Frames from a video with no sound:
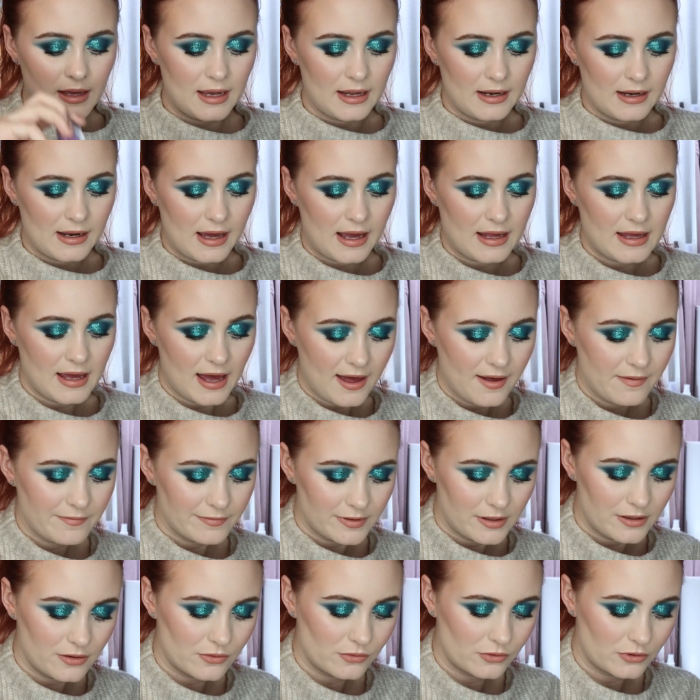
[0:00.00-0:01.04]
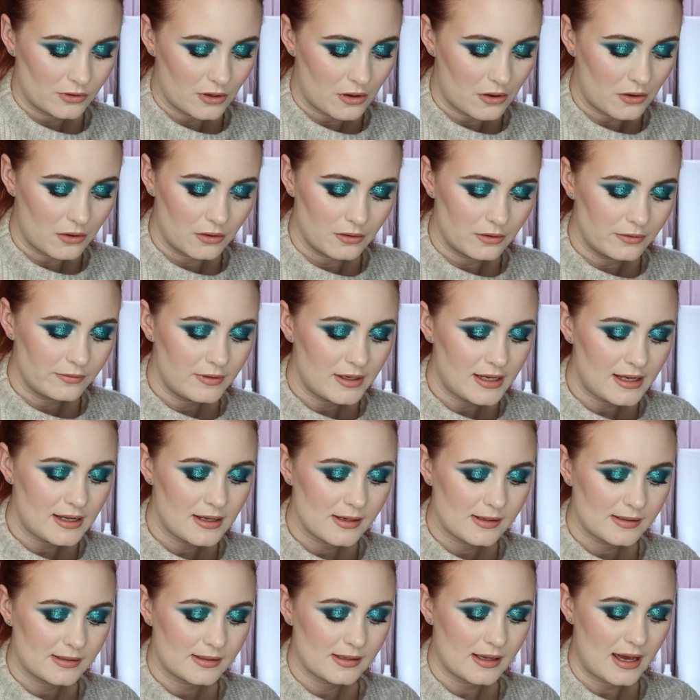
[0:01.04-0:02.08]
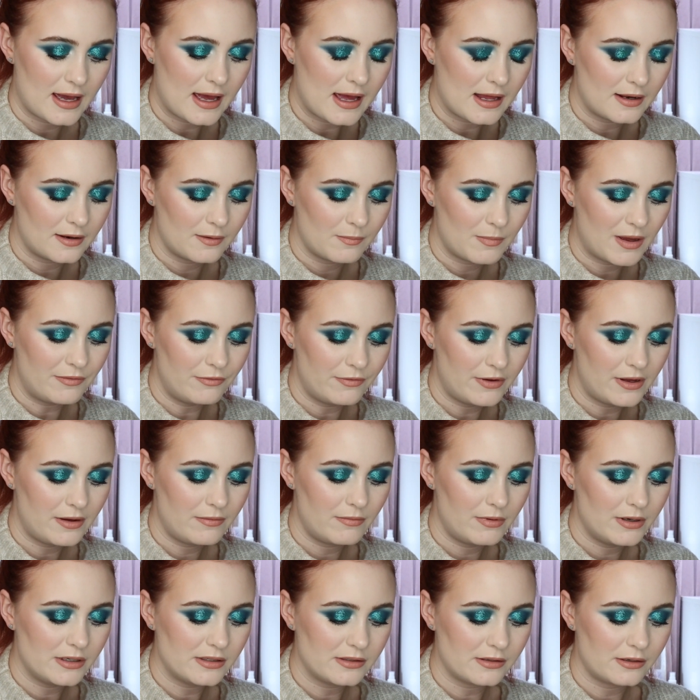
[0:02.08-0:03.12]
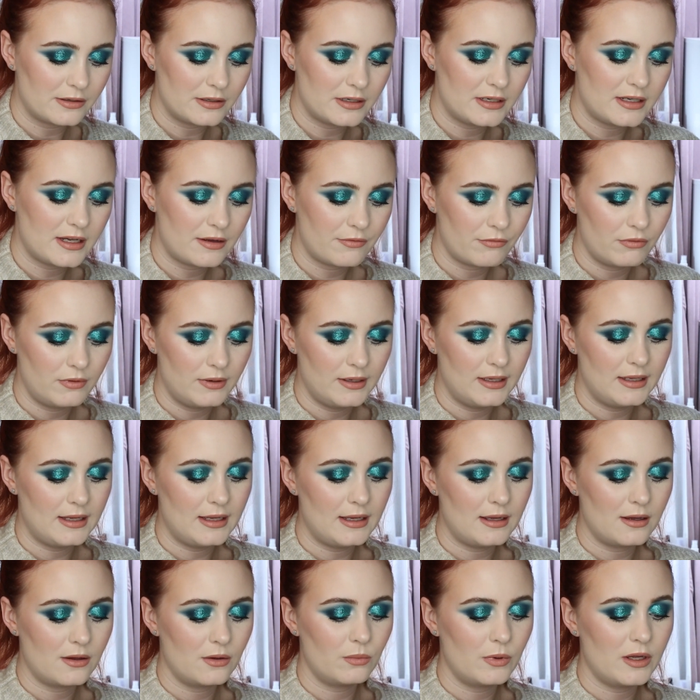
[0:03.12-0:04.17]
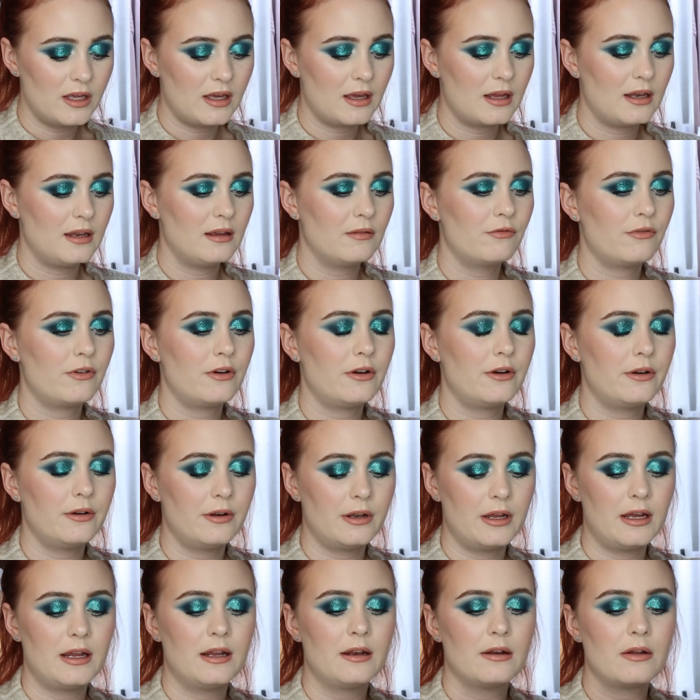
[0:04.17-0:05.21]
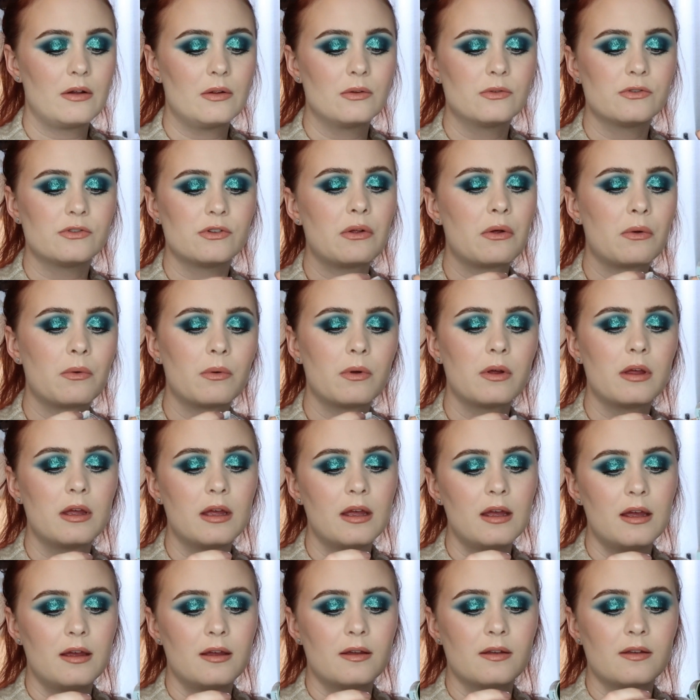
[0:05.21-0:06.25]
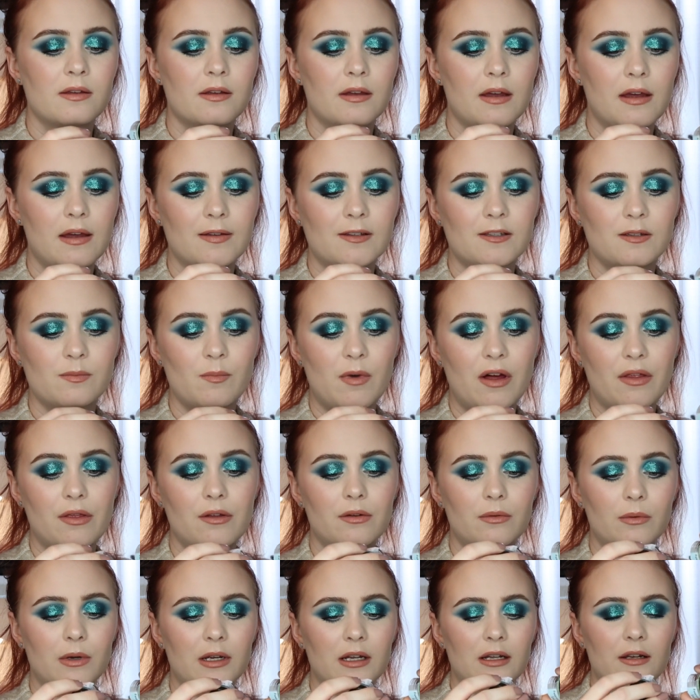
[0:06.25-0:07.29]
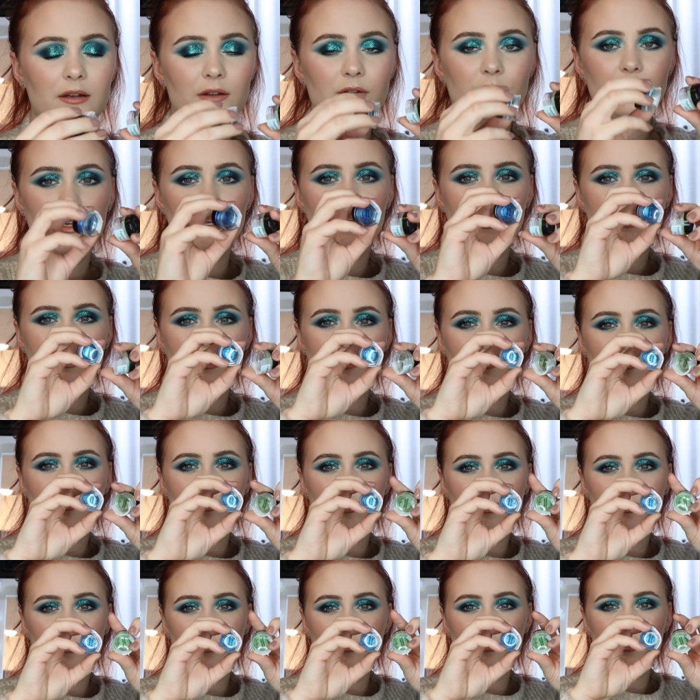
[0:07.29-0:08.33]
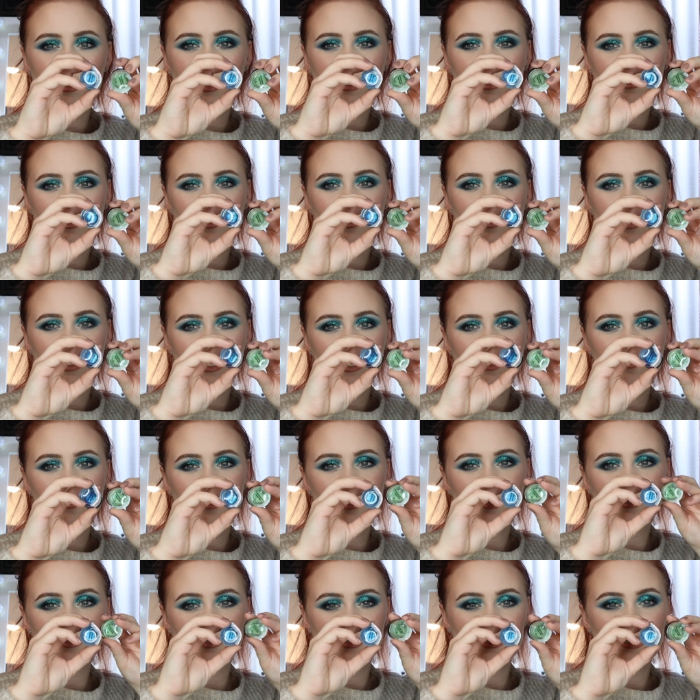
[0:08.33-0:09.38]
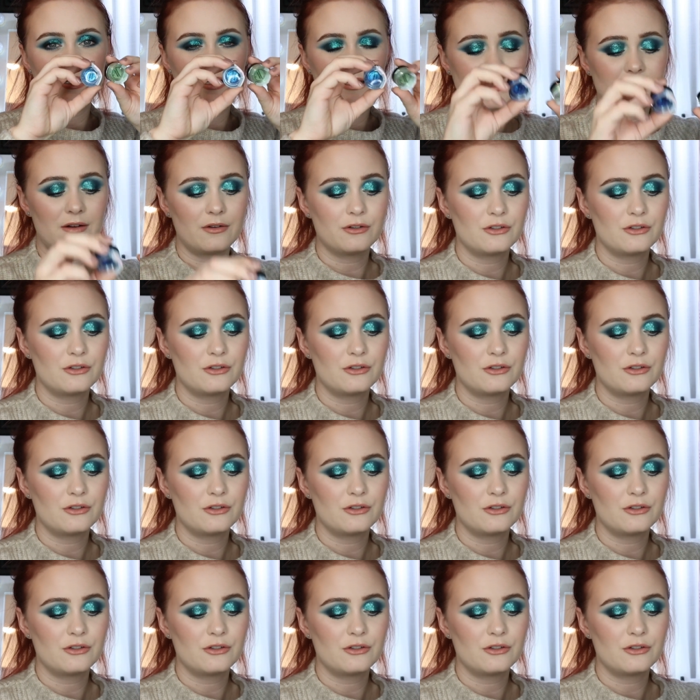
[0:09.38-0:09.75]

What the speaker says: And I have used all of these, and my favorites are definitely Awakening Fern and also Smothering Look, like the blue and the green, because these